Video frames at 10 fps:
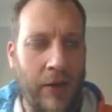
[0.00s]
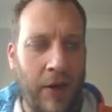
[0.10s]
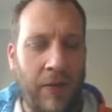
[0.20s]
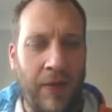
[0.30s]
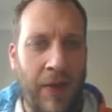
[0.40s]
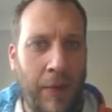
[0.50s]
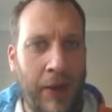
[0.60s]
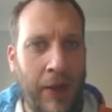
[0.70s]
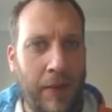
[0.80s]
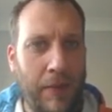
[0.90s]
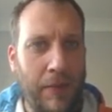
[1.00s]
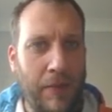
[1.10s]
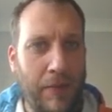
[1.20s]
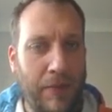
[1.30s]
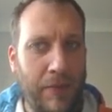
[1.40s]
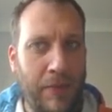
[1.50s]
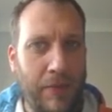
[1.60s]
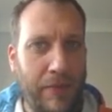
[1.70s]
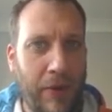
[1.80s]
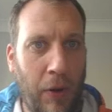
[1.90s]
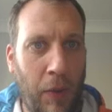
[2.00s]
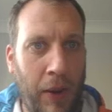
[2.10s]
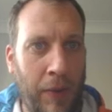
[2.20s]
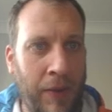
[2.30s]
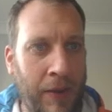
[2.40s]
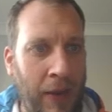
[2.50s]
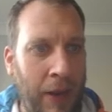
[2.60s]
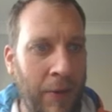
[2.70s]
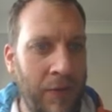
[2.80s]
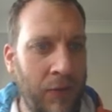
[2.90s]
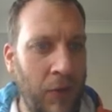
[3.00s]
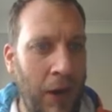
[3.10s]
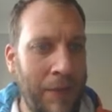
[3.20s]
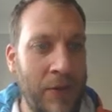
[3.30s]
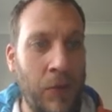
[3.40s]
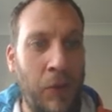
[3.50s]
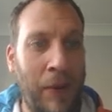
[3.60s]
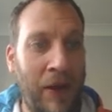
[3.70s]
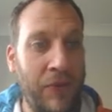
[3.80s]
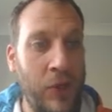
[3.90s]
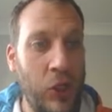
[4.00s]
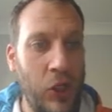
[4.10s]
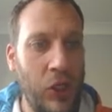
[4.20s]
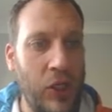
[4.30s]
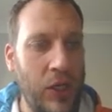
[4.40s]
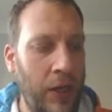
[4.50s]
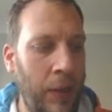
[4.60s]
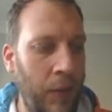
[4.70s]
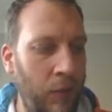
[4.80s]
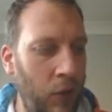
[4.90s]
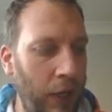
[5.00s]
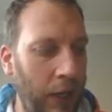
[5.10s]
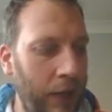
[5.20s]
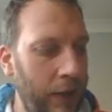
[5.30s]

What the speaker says: So hopefully that'll make it go away when the game over screen happens, and we'll be left with just our rocket.